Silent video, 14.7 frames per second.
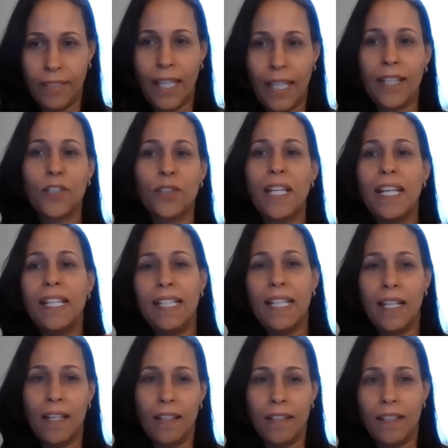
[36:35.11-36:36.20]
and creating
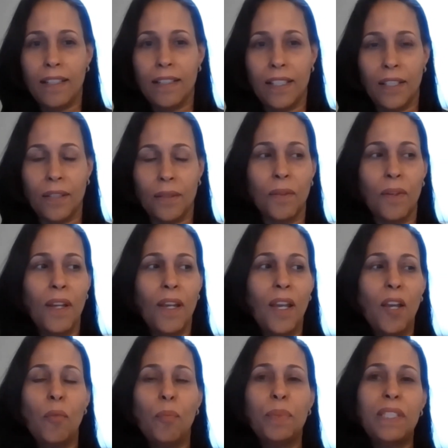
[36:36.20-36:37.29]
anything new.
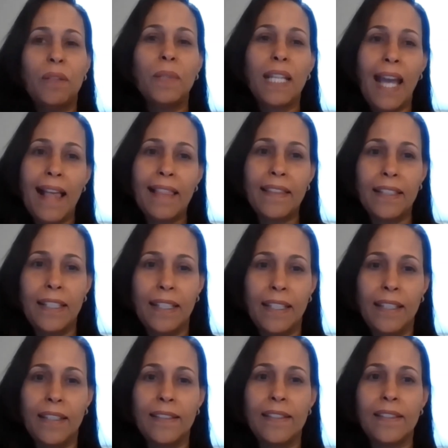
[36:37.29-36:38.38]
But the reality
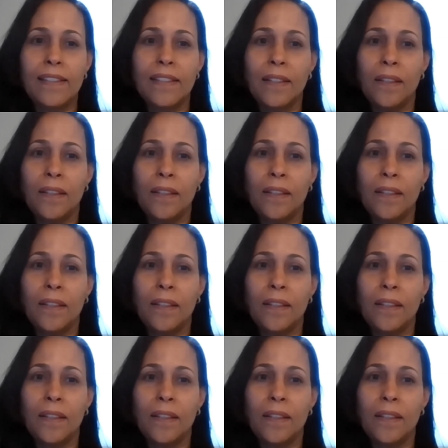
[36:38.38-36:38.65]
is